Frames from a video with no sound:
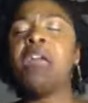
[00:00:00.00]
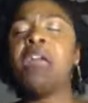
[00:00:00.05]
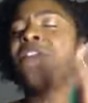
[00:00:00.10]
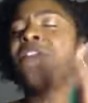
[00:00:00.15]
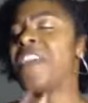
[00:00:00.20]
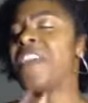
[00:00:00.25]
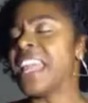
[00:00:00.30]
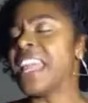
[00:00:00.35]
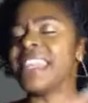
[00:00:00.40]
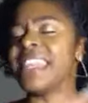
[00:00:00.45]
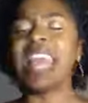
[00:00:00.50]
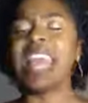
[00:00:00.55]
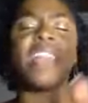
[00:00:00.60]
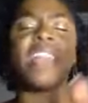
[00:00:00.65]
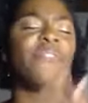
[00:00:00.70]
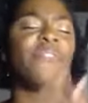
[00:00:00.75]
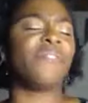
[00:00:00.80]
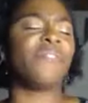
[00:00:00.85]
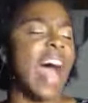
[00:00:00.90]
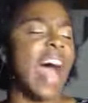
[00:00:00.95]
feet
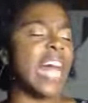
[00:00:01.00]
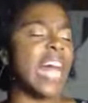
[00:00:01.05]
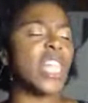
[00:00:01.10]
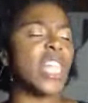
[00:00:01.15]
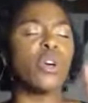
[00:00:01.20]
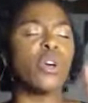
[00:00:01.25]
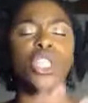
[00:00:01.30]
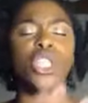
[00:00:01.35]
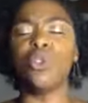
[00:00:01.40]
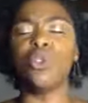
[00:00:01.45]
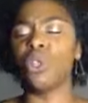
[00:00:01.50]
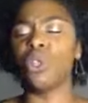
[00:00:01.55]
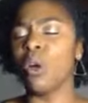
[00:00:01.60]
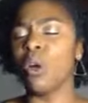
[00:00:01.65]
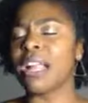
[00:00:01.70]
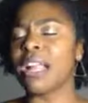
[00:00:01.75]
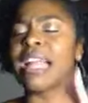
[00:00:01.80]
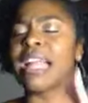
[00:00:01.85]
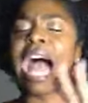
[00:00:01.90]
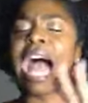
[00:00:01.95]
that follow you,
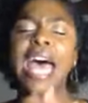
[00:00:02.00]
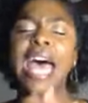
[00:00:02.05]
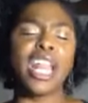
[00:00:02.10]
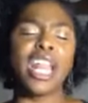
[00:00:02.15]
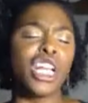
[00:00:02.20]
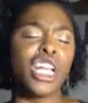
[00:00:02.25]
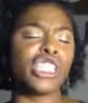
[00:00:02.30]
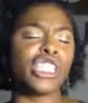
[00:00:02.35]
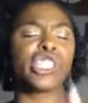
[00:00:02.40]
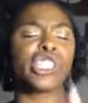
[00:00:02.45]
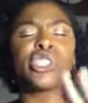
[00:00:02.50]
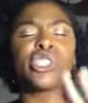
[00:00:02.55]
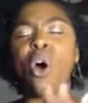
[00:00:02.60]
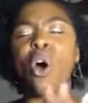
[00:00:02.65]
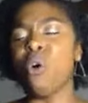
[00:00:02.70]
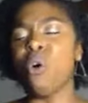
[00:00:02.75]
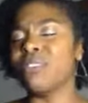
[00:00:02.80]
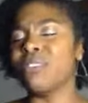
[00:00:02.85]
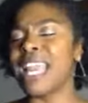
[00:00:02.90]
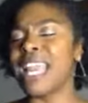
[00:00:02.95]
Lord God, and a
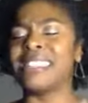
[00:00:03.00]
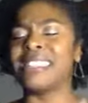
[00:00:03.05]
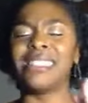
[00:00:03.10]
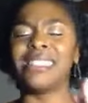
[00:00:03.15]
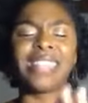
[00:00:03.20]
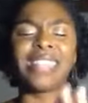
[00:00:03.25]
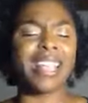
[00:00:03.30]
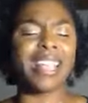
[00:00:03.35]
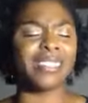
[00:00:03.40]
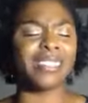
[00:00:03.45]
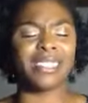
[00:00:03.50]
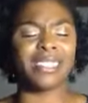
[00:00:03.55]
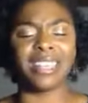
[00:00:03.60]
soul that says